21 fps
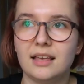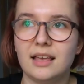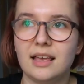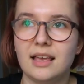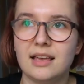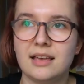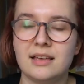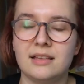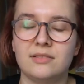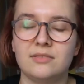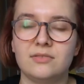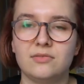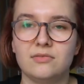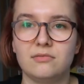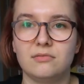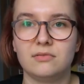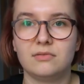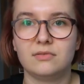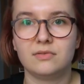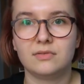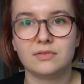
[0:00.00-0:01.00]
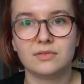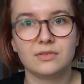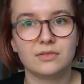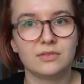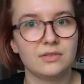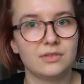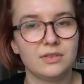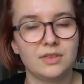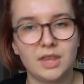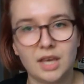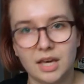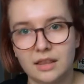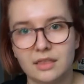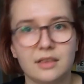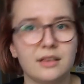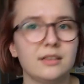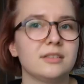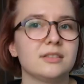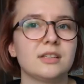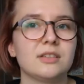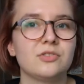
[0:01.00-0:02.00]
in
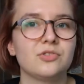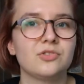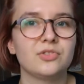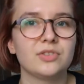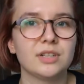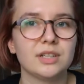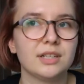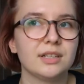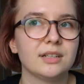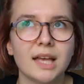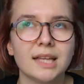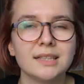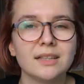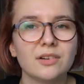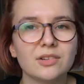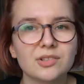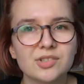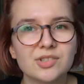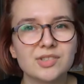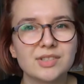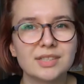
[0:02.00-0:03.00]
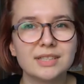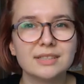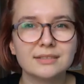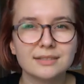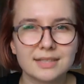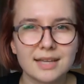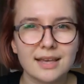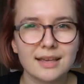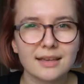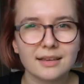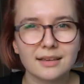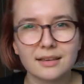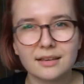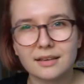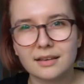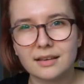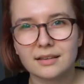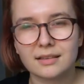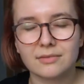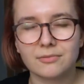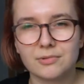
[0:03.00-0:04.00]
19th century and are still taking,
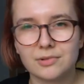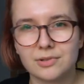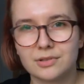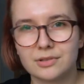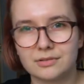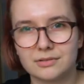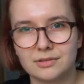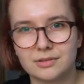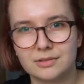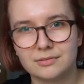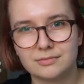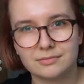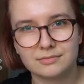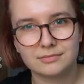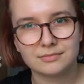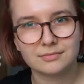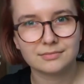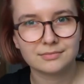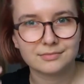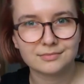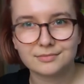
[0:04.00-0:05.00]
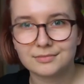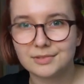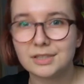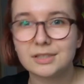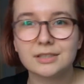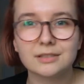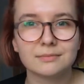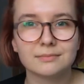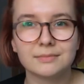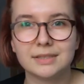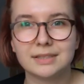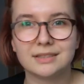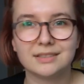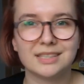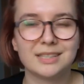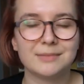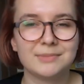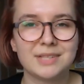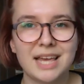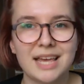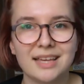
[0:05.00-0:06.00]
and will
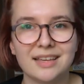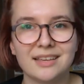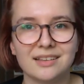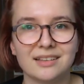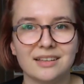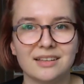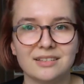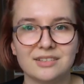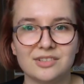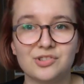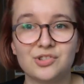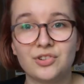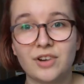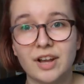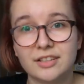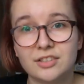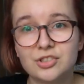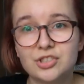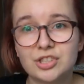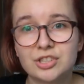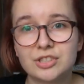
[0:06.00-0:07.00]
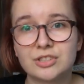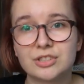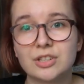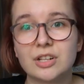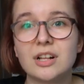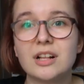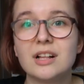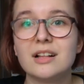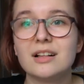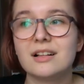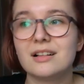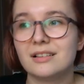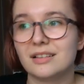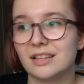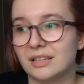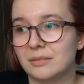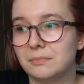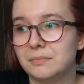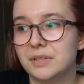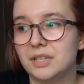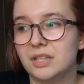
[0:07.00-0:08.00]
keep taking, like the traditional,
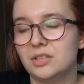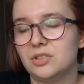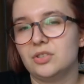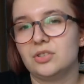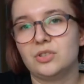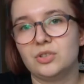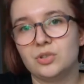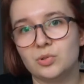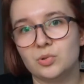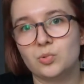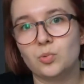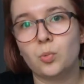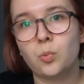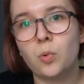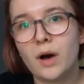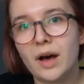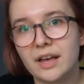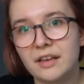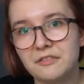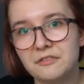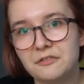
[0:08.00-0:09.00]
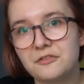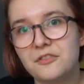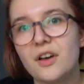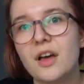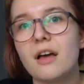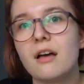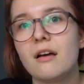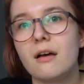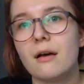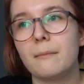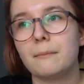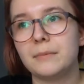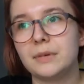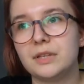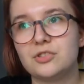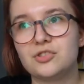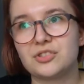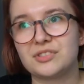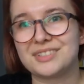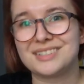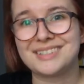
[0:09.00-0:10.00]
like be the good wife, be
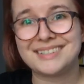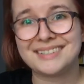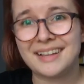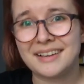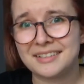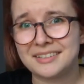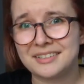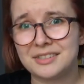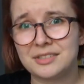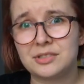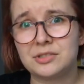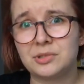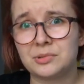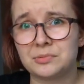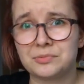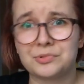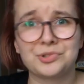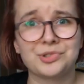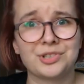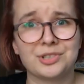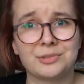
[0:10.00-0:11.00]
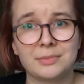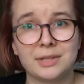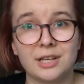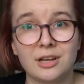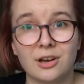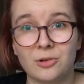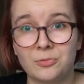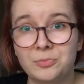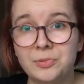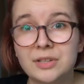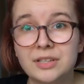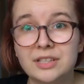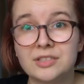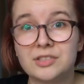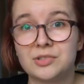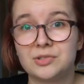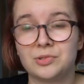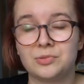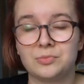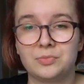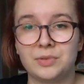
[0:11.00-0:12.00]
just nice, don't share many opinions,
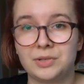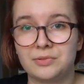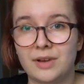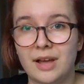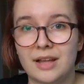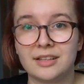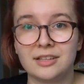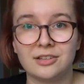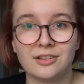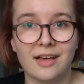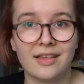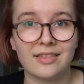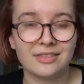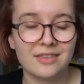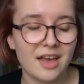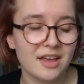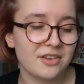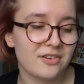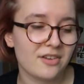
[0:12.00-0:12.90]
don't be radical. And then you